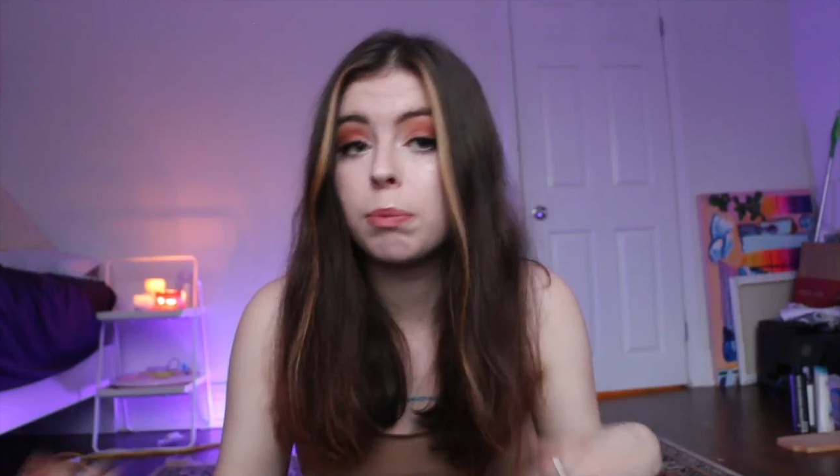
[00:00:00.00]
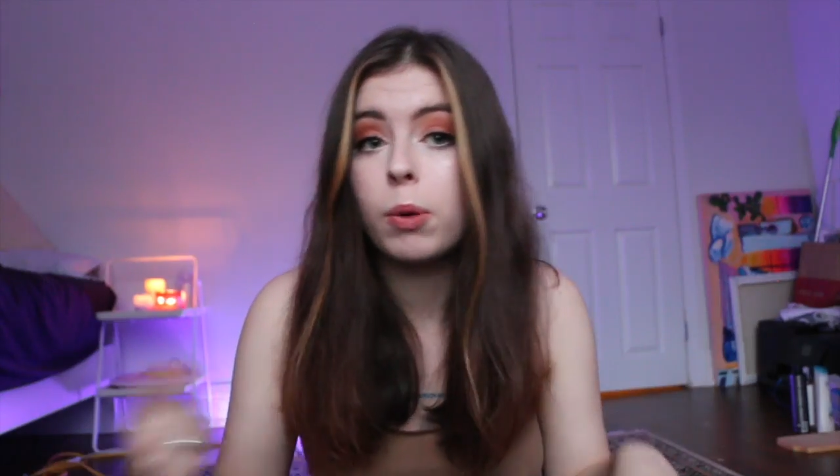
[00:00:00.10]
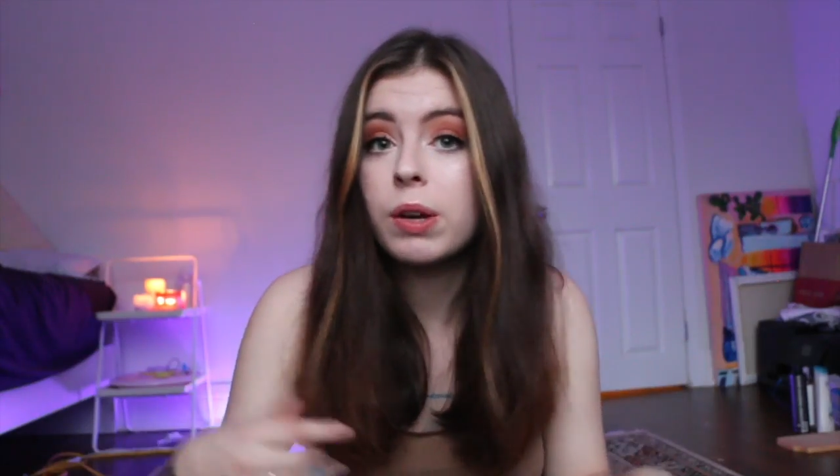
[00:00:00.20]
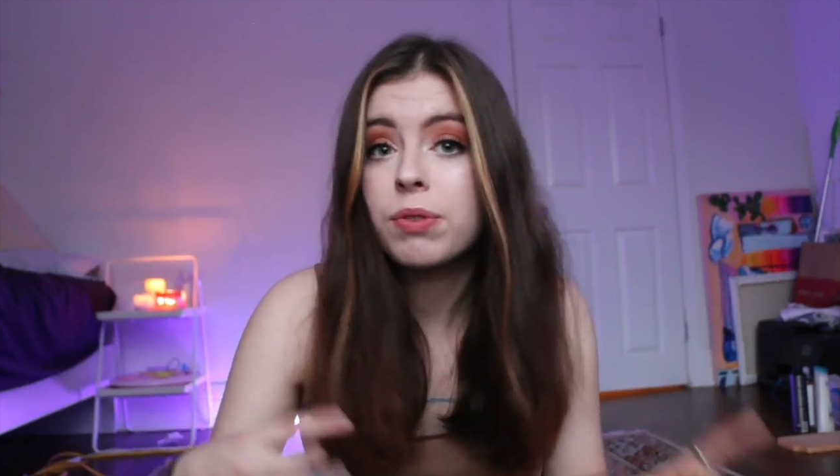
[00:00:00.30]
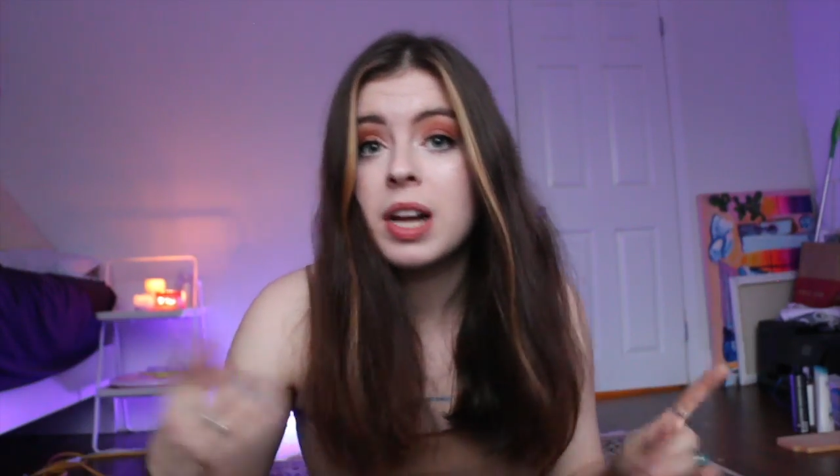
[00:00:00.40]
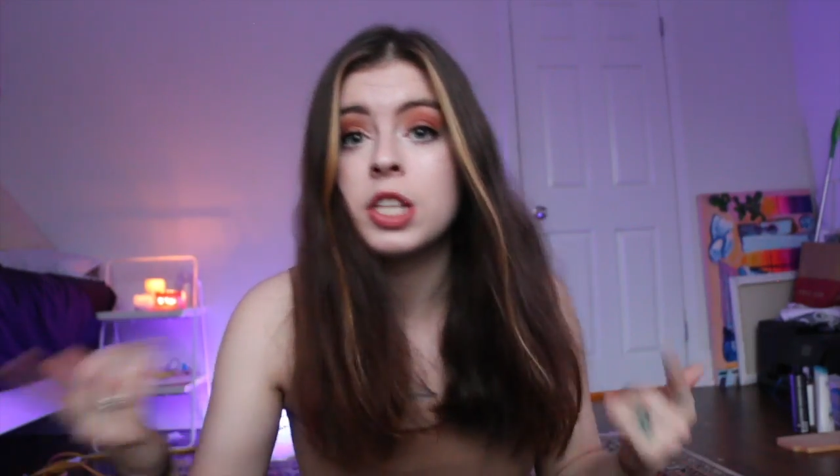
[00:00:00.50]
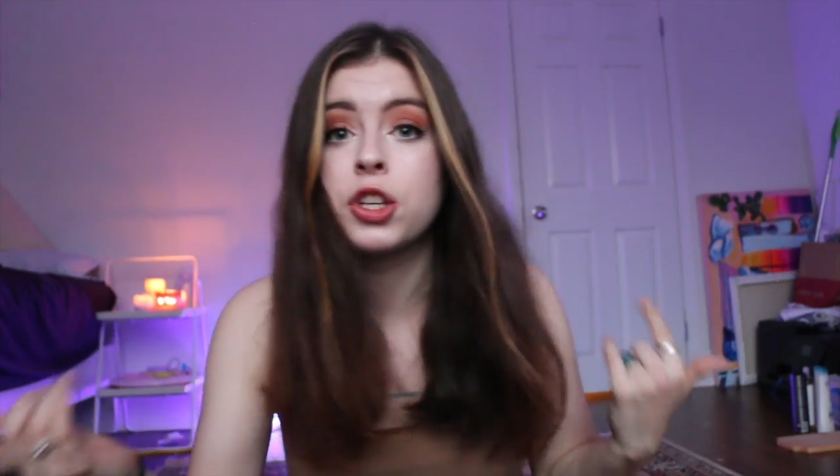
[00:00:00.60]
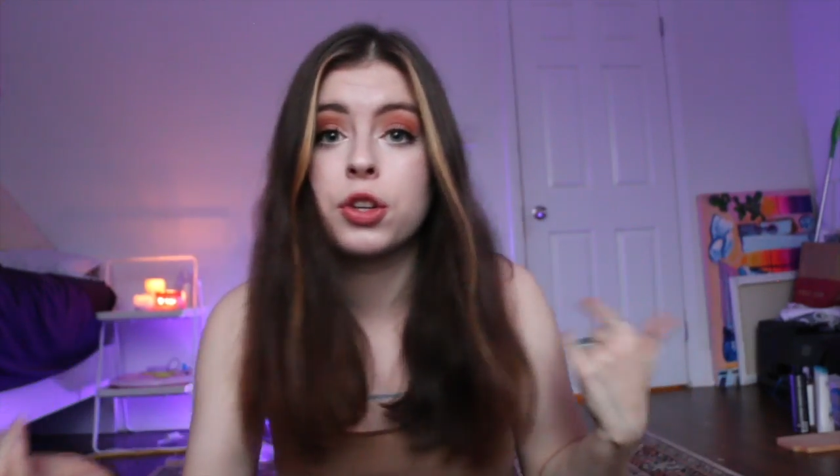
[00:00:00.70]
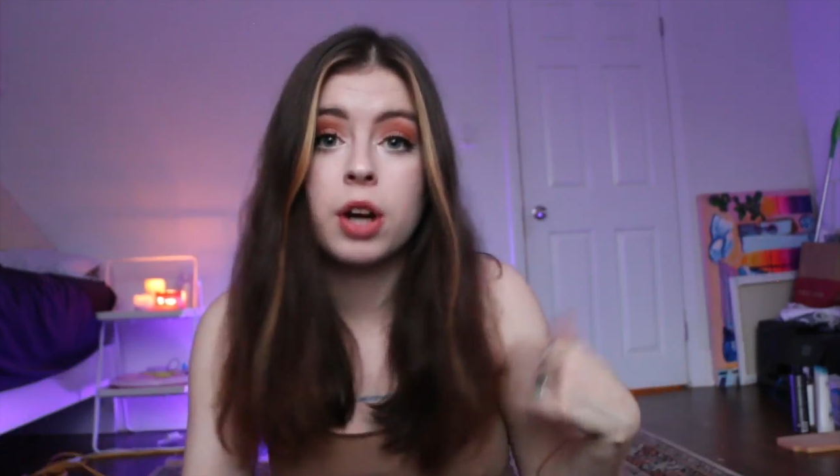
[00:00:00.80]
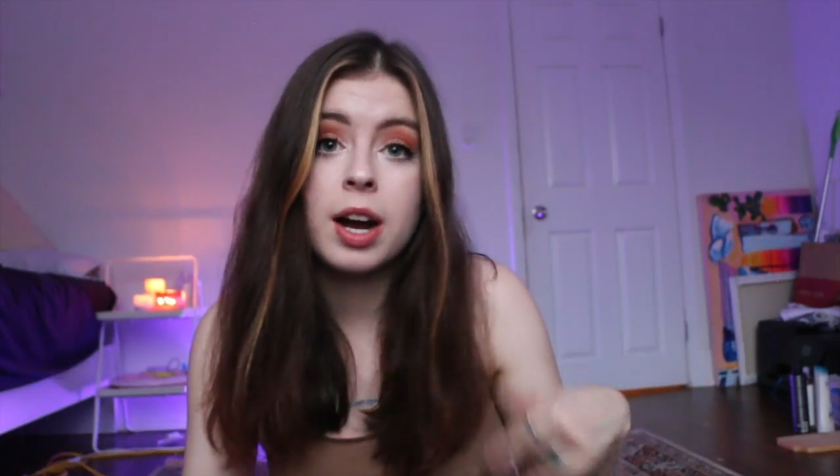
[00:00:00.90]
their
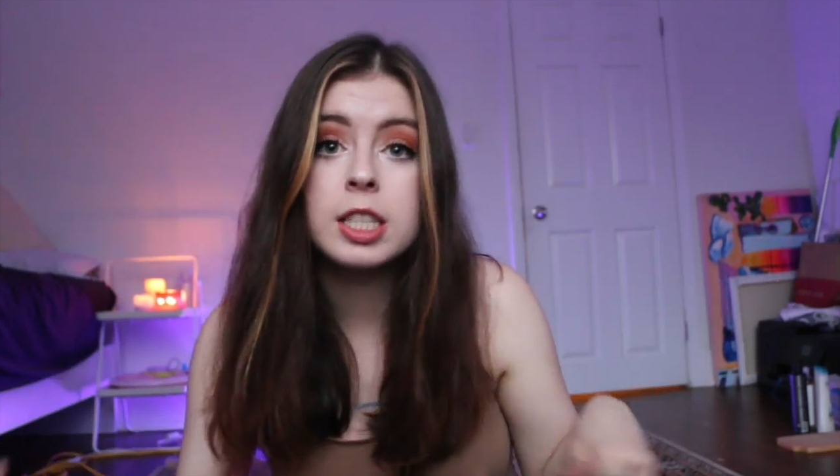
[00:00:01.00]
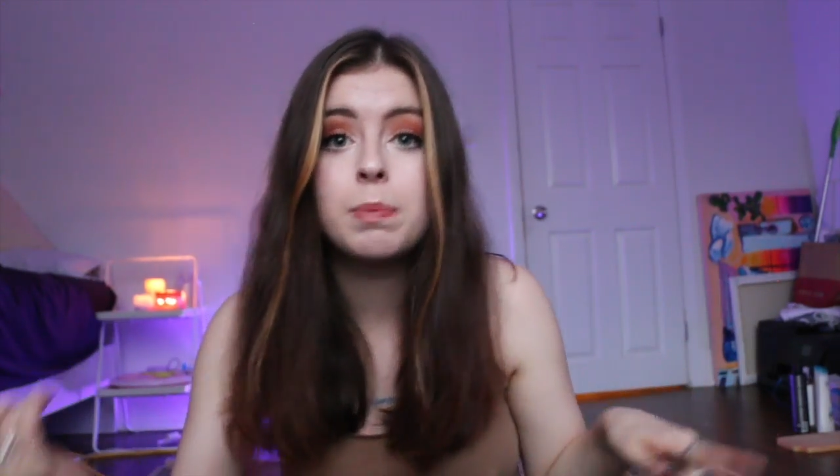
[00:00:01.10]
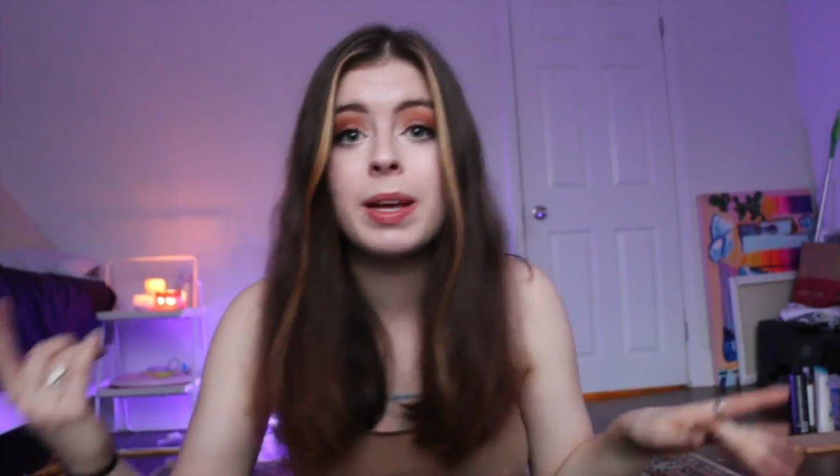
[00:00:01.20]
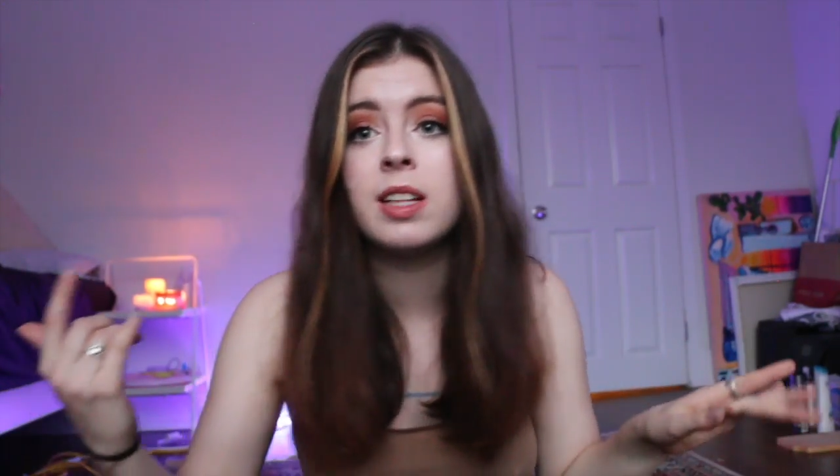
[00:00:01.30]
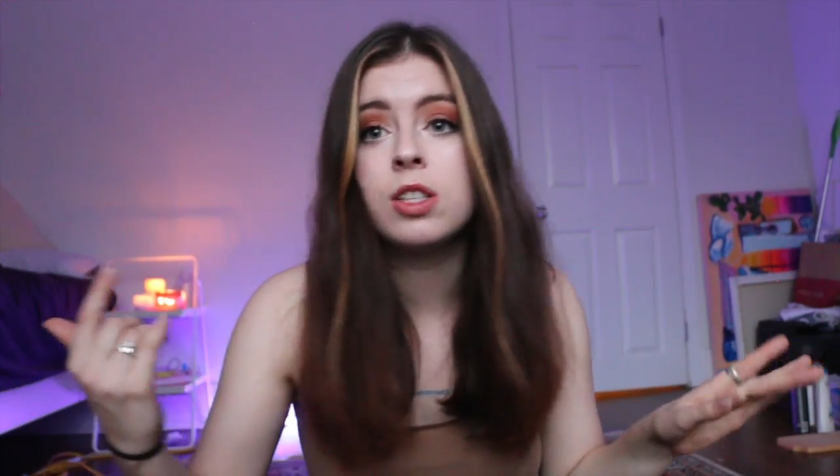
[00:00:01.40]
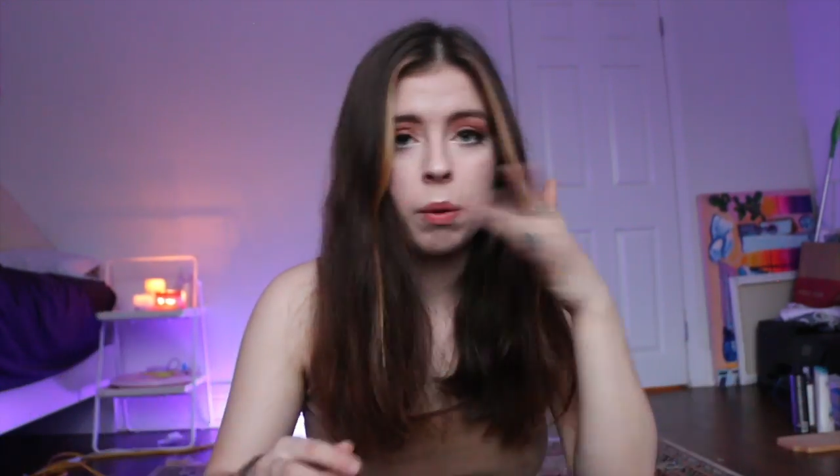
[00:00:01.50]
boyfriends or their husband,